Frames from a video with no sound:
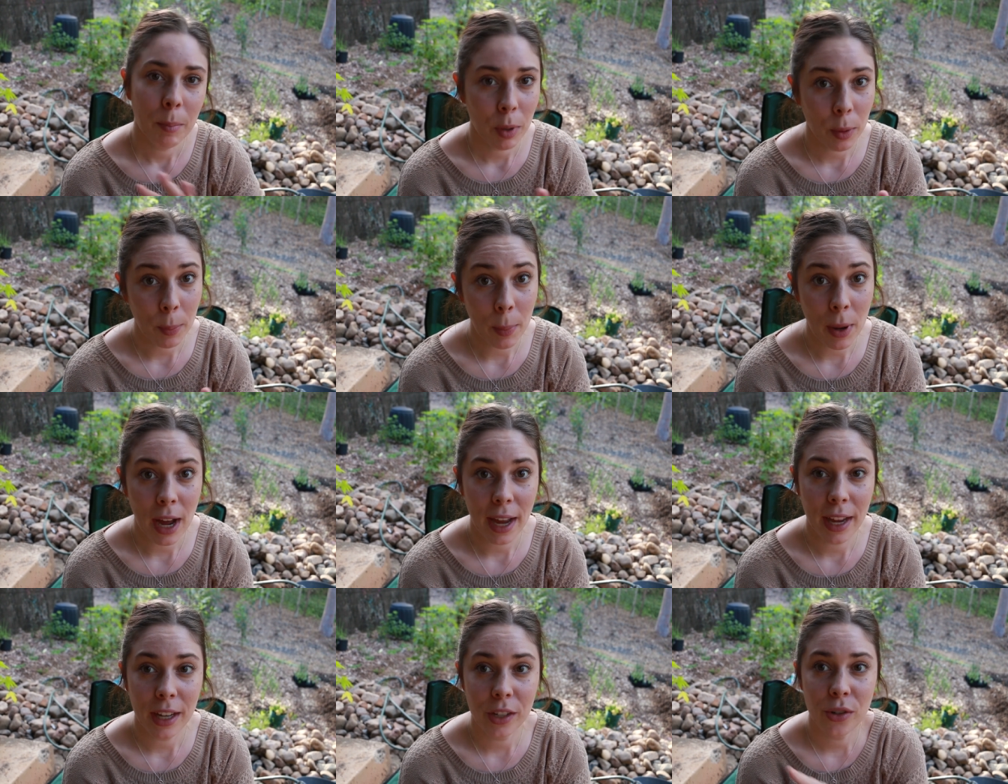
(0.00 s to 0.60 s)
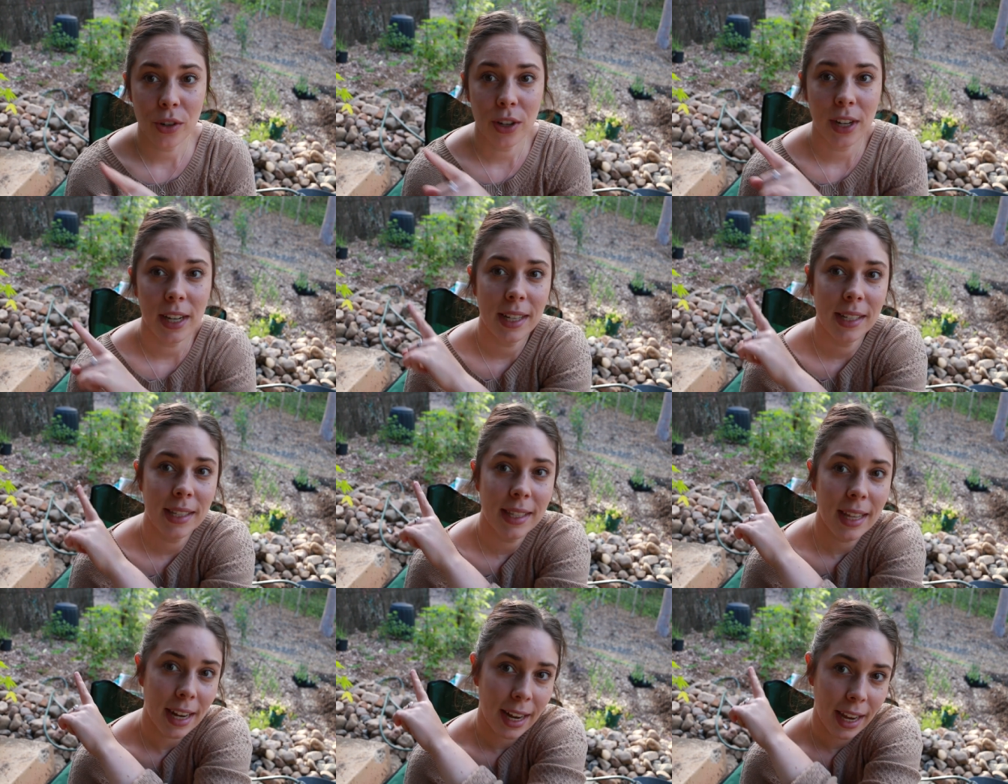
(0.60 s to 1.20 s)
papaya
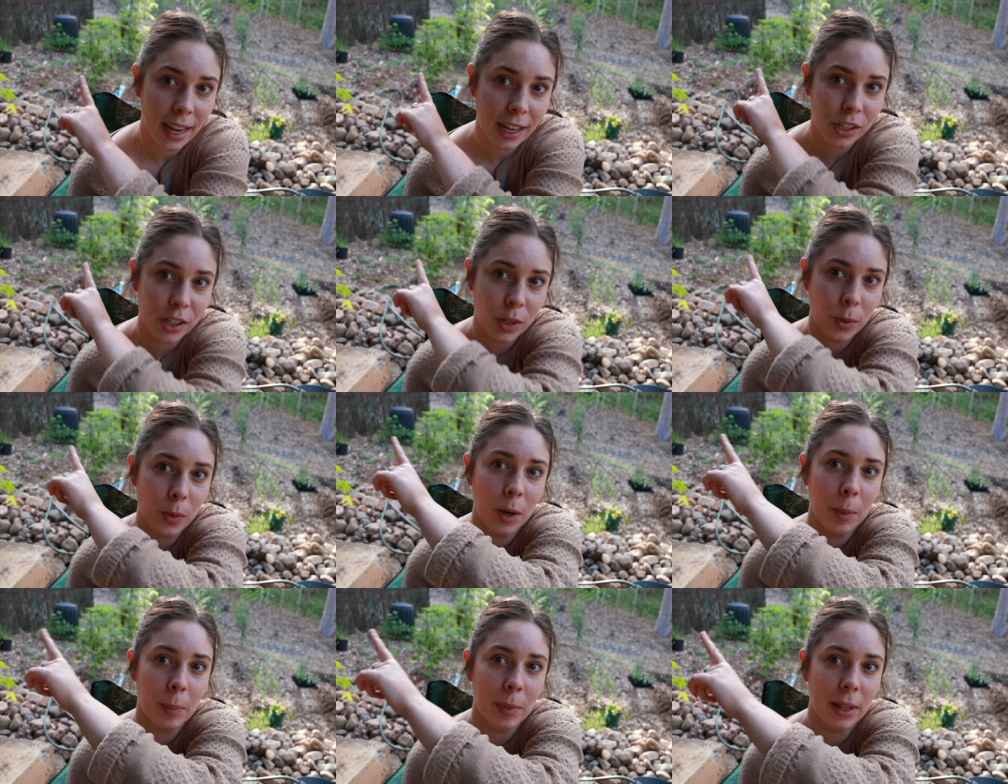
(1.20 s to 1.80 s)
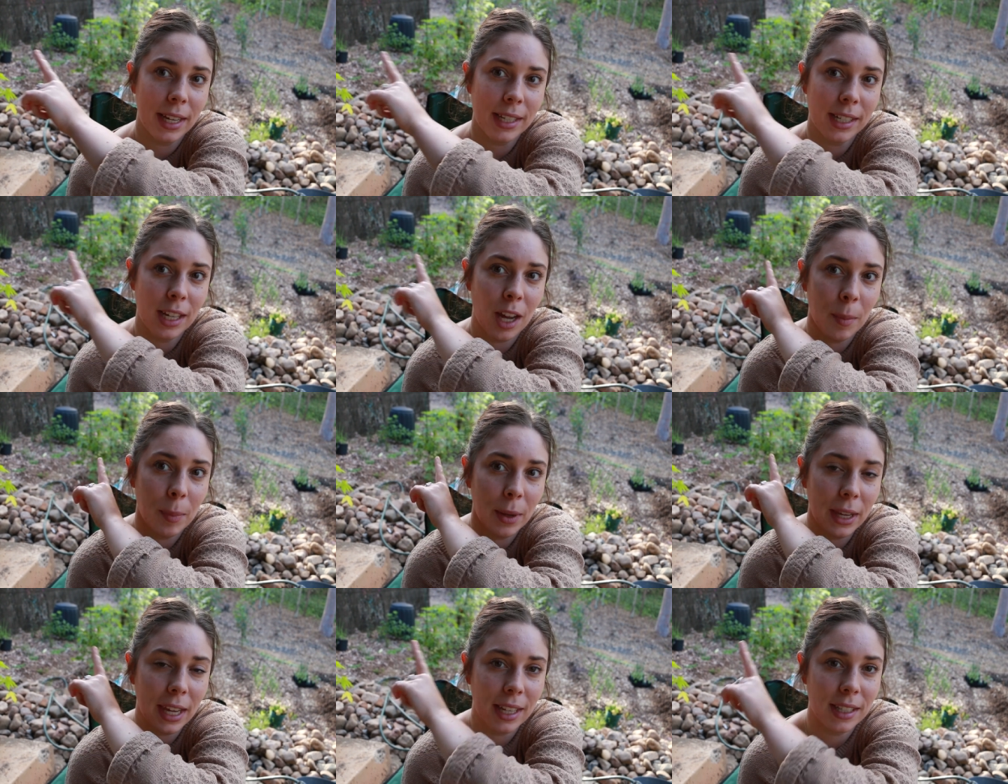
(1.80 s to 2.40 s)
trees that I actually want to plant
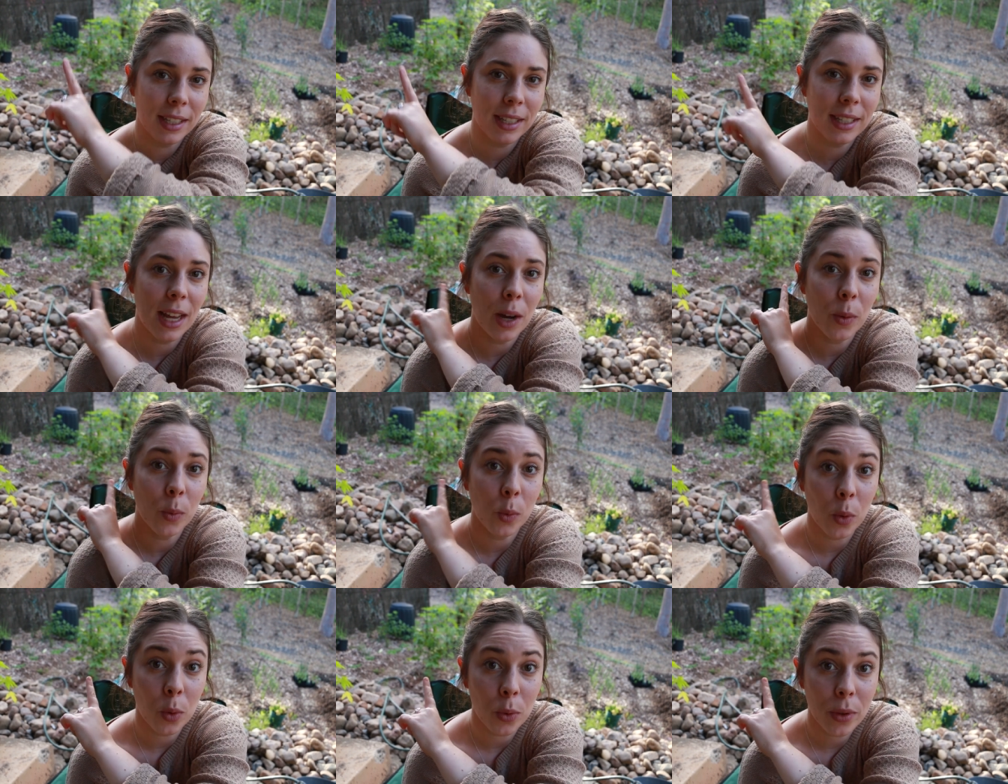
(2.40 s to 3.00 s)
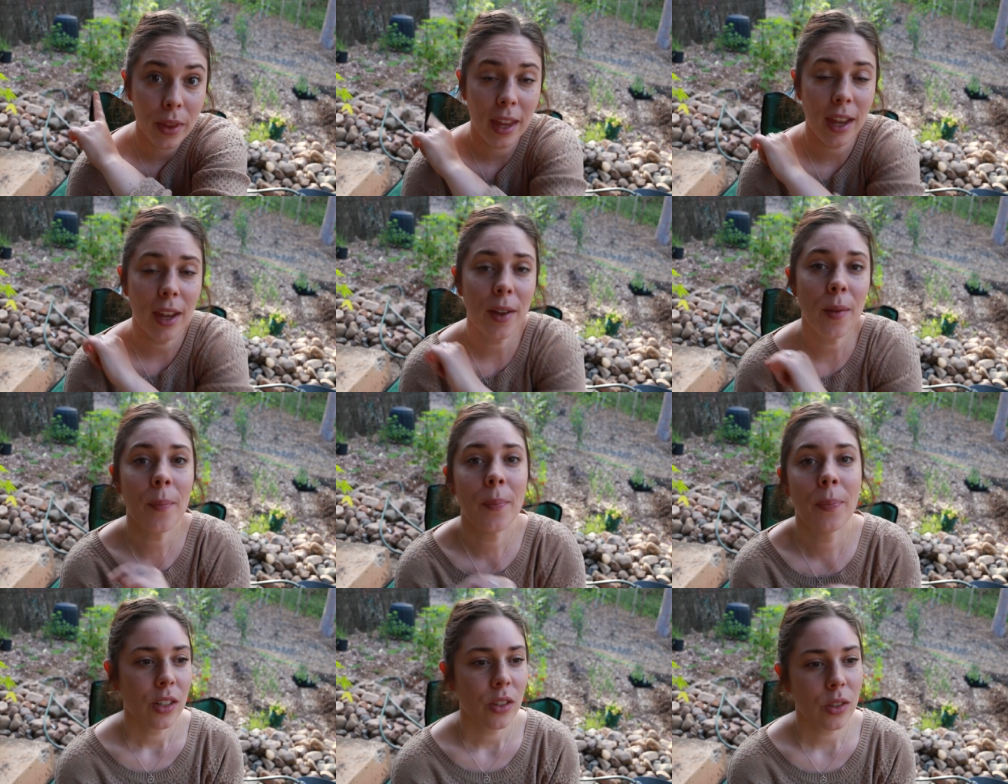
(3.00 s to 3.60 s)
up against that wall there.